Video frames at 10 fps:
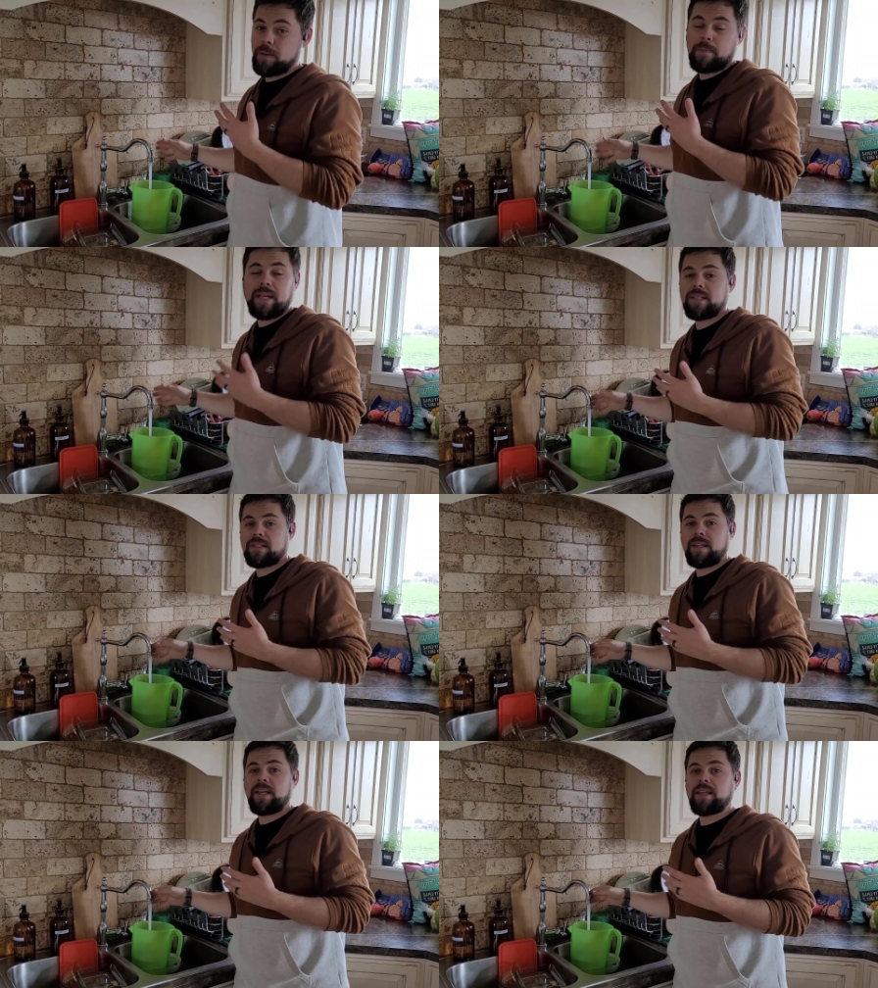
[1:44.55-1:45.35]
the biggest
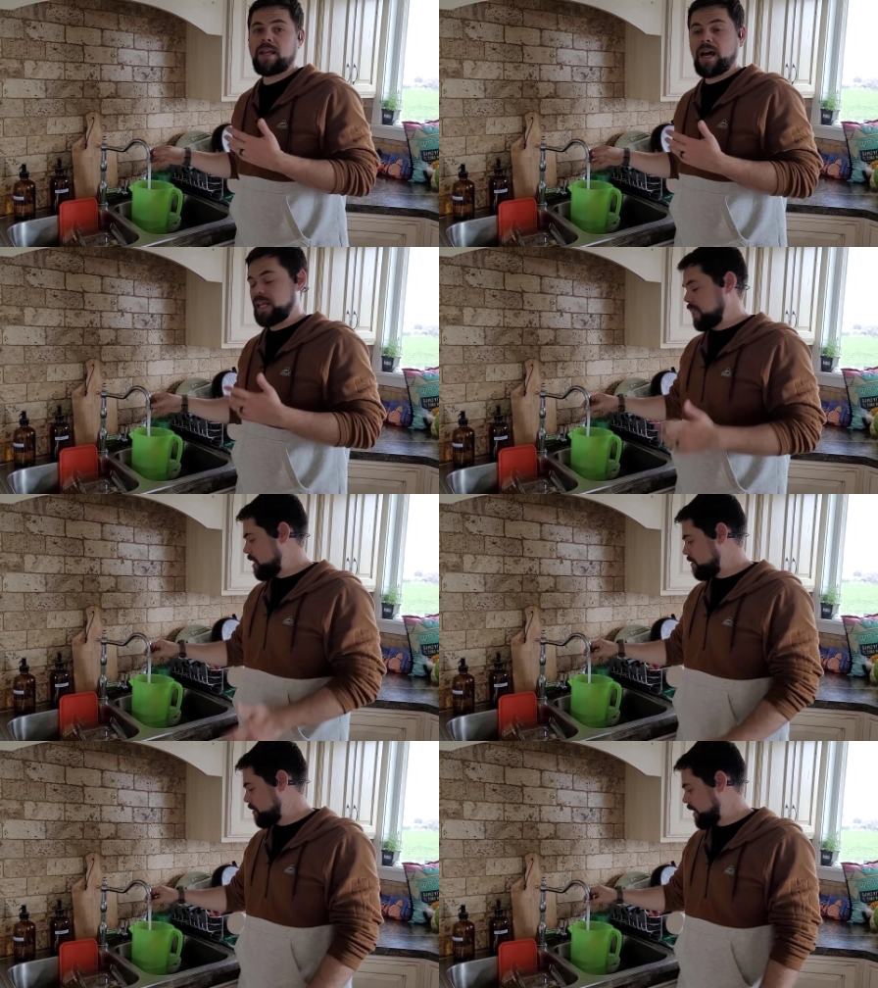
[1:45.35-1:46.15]
thing that I
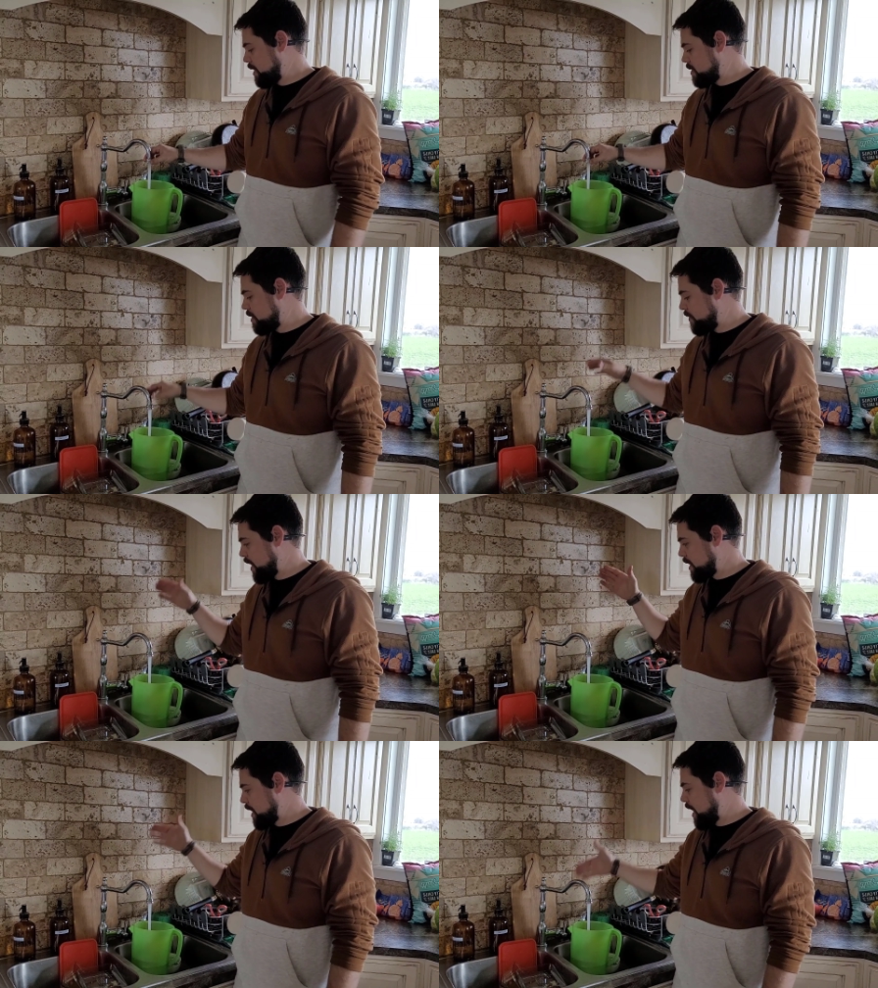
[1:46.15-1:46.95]
love is the
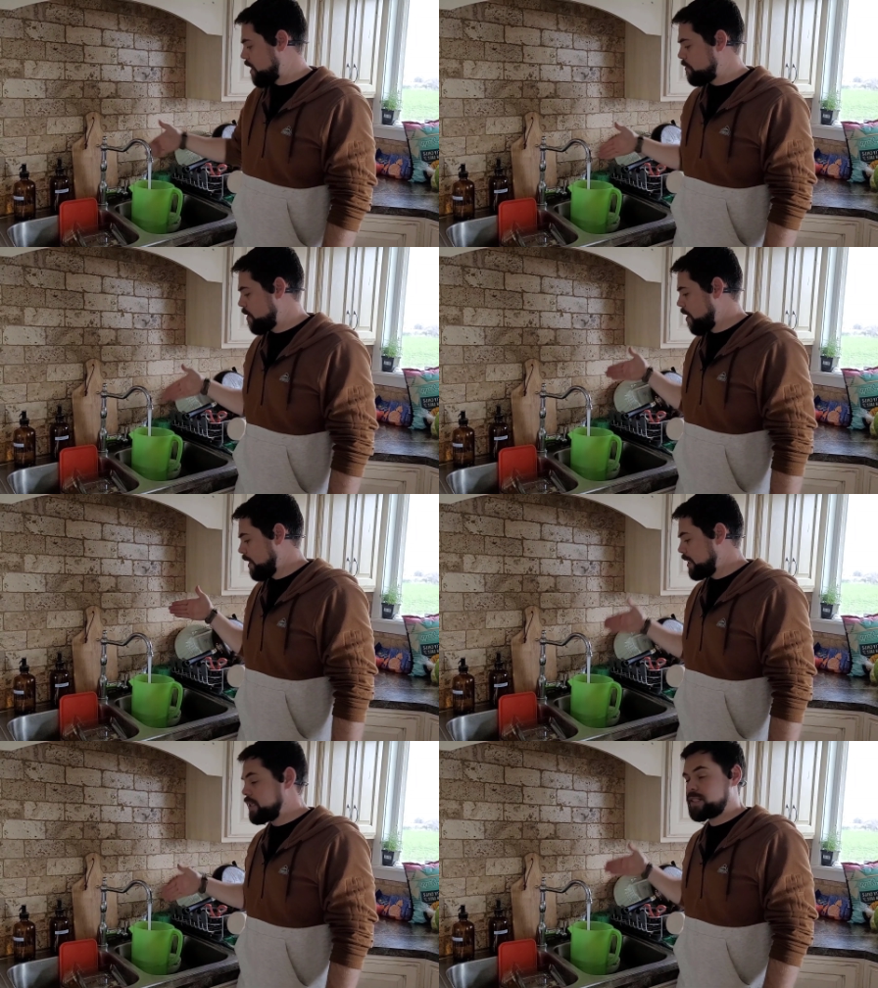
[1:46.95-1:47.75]
fact that I have
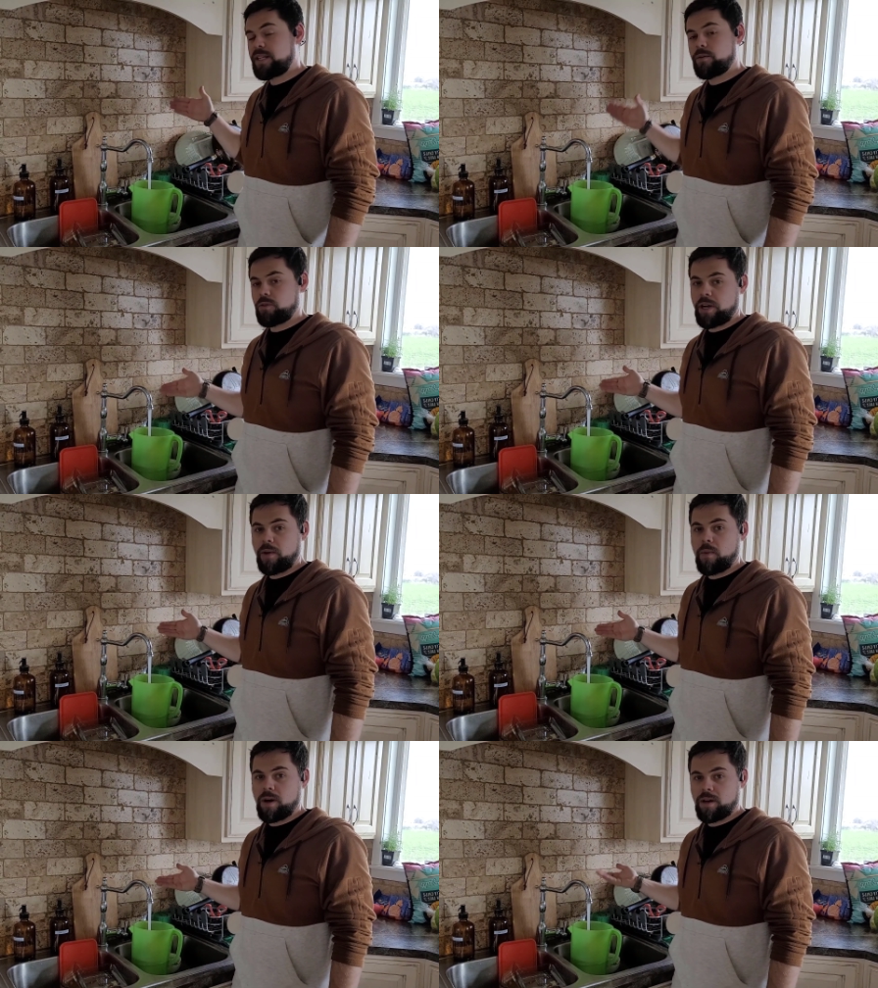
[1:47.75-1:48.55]
easy running
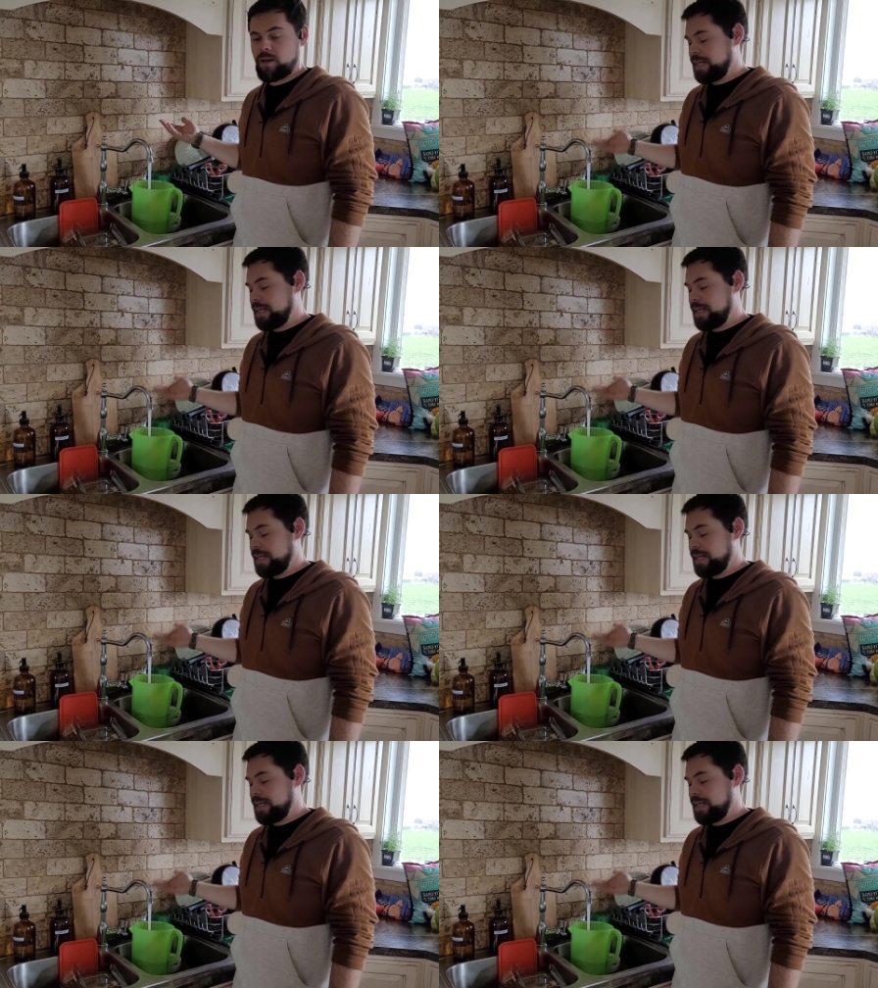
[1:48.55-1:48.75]
water.